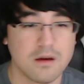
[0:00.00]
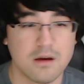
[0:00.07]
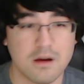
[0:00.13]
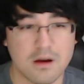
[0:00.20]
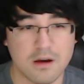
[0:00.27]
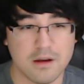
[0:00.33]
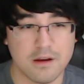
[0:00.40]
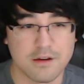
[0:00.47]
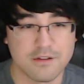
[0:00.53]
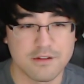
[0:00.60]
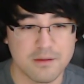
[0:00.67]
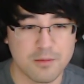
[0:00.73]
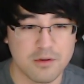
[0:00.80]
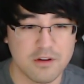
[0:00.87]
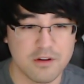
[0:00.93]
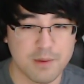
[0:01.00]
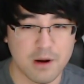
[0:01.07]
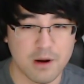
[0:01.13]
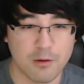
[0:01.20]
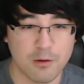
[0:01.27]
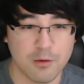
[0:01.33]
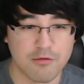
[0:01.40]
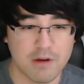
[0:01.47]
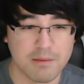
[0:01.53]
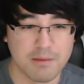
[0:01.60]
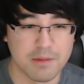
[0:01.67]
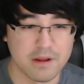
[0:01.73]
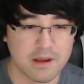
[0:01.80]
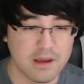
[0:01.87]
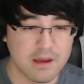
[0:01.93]
Next up, we have Power Word
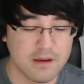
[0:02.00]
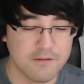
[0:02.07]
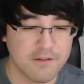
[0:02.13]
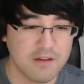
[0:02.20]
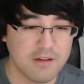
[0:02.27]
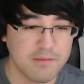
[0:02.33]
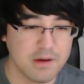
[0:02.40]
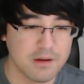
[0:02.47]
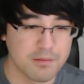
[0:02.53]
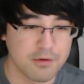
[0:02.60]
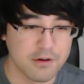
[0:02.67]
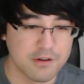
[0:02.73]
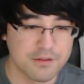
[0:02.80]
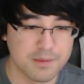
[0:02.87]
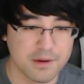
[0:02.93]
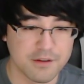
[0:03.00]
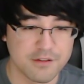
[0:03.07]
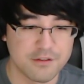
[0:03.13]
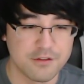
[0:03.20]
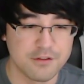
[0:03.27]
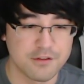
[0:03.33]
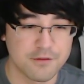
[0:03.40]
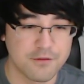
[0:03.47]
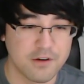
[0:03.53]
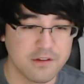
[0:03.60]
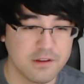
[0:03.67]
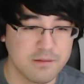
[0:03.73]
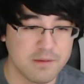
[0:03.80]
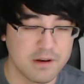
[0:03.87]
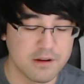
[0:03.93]
Replicate. 5 mana pre-spells. Choose a
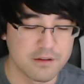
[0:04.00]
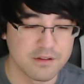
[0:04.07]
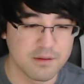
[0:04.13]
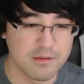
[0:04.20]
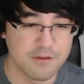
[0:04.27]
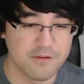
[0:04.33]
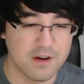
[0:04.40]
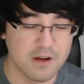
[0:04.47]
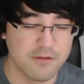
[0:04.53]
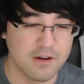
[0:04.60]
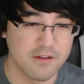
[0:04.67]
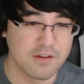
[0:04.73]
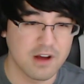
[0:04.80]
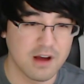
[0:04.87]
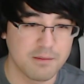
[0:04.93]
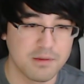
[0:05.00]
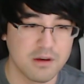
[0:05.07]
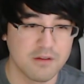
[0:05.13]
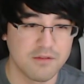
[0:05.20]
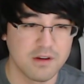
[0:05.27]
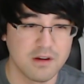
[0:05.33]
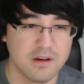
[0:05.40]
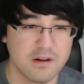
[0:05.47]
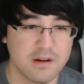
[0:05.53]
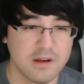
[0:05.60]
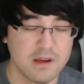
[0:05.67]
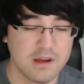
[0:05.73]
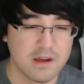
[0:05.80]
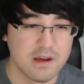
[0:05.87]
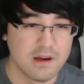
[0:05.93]
friendly minion, summon a 5/5 copy of it.
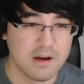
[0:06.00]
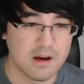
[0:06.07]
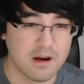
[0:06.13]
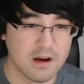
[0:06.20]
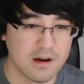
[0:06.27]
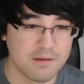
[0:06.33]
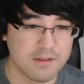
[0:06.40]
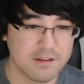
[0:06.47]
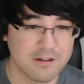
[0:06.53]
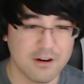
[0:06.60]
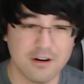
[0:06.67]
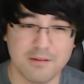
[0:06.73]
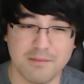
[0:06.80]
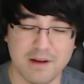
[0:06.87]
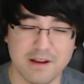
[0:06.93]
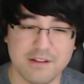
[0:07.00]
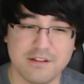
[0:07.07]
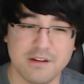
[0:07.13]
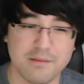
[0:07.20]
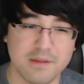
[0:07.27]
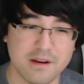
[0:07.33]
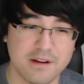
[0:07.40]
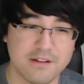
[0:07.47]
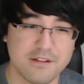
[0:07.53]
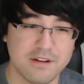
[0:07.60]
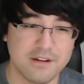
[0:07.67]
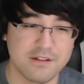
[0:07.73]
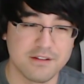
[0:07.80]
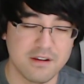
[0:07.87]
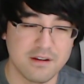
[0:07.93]
This card might seem like it's
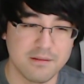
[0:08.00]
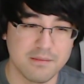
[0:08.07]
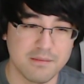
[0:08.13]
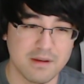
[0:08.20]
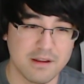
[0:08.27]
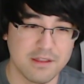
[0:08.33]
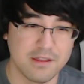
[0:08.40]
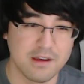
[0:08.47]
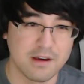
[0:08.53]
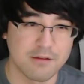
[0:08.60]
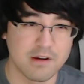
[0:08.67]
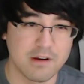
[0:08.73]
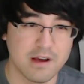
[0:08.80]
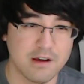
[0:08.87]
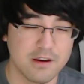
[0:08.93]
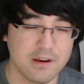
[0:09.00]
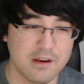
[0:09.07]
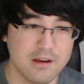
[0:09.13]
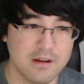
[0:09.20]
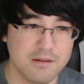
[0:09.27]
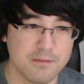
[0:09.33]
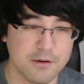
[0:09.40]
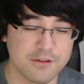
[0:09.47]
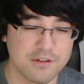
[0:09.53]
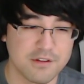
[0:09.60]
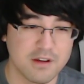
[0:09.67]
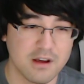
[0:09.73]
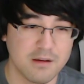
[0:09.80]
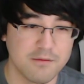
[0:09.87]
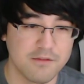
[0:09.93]
decent, but I think in reality, most of the
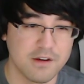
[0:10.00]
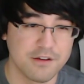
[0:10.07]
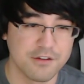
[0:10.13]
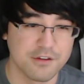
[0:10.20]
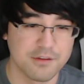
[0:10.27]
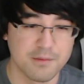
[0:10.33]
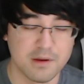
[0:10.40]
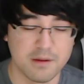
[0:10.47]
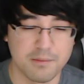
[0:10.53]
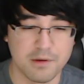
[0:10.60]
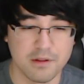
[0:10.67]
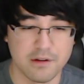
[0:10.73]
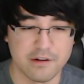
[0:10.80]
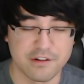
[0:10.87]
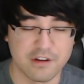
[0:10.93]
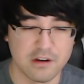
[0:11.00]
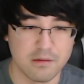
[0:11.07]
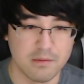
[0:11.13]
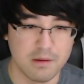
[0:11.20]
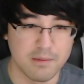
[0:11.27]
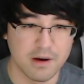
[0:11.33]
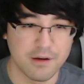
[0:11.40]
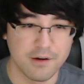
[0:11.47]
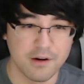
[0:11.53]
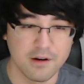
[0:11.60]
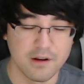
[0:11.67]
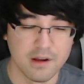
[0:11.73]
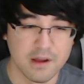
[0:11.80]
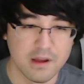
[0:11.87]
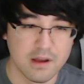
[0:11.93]
time, Faceless Manipulator is going to be better.
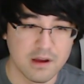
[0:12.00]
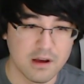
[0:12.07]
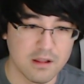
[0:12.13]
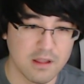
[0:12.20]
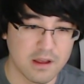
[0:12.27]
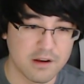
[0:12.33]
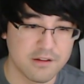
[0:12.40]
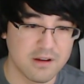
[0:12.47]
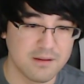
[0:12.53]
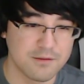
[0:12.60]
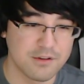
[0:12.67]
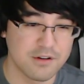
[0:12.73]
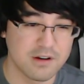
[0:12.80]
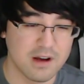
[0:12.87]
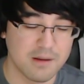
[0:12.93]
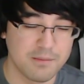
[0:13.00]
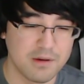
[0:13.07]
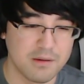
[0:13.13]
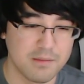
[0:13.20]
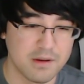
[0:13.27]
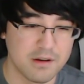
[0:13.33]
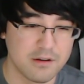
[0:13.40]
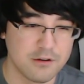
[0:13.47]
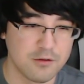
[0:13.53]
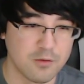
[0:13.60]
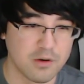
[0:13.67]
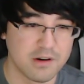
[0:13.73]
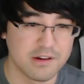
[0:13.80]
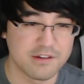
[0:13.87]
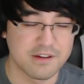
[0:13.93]
A lot of times when you're copying a minion, you
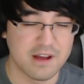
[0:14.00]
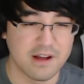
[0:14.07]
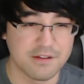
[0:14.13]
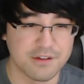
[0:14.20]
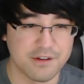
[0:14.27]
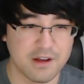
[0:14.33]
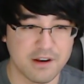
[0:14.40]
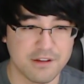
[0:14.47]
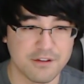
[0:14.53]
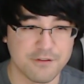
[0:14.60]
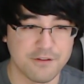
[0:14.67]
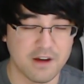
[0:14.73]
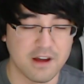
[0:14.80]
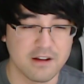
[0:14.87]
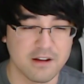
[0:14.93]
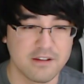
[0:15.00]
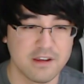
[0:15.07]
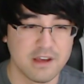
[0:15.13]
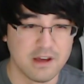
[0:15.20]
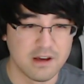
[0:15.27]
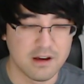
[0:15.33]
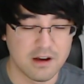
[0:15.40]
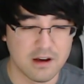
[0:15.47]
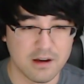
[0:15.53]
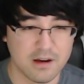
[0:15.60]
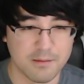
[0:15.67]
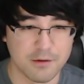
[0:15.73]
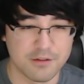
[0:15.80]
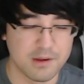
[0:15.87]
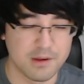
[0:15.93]
want its stats, not its effect.
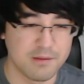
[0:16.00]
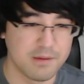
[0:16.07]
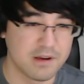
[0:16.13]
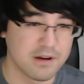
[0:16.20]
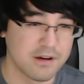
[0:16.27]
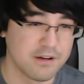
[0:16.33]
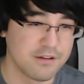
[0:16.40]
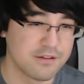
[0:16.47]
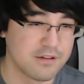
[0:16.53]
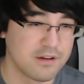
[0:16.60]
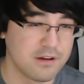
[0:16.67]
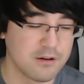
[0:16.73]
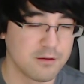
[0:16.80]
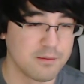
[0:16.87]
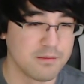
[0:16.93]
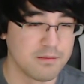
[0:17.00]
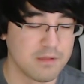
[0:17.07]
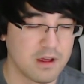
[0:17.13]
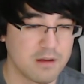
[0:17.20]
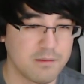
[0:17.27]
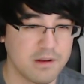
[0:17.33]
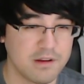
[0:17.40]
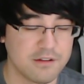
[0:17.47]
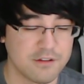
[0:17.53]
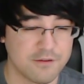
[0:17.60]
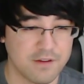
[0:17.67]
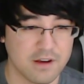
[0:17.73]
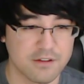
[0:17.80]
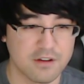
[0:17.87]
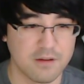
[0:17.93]
Mostly because, you know, a lot of minions'
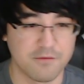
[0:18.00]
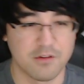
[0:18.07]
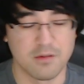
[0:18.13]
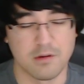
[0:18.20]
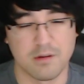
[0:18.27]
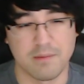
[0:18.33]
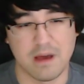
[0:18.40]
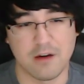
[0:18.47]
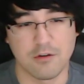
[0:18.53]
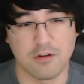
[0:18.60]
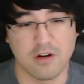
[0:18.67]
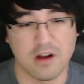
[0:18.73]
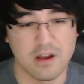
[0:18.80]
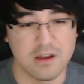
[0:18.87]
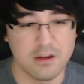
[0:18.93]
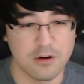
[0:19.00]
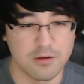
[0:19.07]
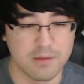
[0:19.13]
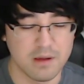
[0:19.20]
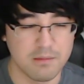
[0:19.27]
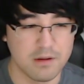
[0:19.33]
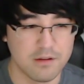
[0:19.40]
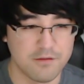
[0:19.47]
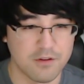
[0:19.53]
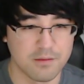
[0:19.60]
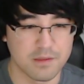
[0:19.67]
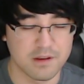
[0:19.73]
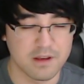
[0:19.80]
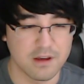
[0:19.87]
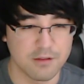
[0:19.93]
effects come from their battle cry, you know, maybe
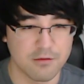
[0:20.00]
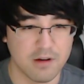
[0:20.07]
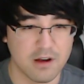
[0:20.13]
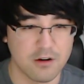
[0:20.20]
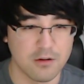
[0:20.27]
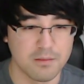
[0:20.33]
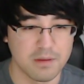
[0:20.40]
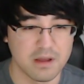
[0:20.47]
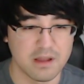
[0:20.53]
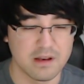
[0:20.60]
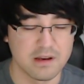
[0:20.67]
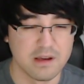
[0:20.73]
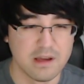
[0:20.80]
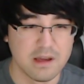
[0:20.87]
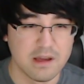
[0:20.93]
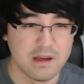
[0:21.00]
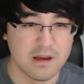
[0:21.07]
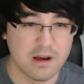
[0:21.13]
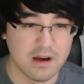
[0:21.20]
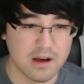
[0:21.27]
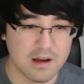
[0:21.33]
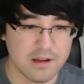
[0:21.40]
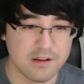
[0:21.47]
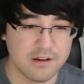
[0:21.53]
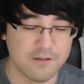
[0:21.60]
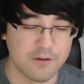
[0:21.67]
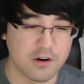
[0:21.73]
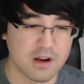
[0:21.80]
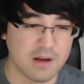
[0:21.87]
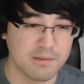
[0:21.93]
from the Death Rattle, but
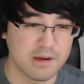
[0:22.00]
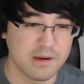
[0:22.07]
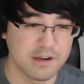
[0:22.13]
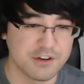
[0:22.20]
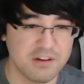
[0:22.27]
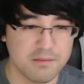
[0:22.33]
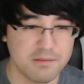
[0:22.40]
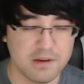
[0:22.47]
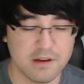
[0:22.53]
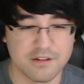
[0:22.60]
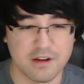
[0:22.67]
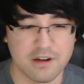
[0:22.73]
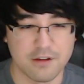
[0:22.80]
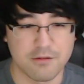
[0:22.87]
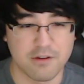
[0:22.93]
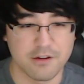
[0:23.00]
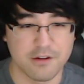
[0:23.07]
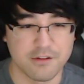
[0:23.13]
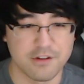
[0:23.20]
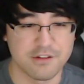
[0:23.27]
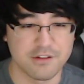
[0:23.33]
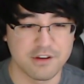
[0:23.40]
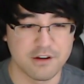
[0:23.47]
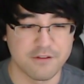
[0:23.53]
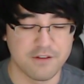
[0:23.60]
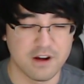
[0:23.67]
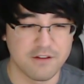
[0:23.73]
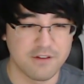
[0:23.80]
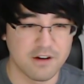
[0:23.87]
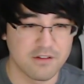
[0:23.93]
if you're copying a cheap minion's Death Rattle to just get a
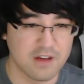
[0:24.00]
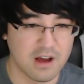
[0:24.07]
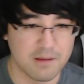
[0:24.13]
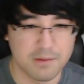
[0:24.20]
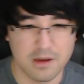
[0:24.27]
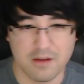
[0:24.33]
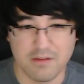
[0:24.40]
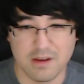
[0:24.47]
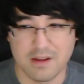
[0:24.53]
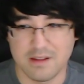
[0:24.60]
5/5 copy of it,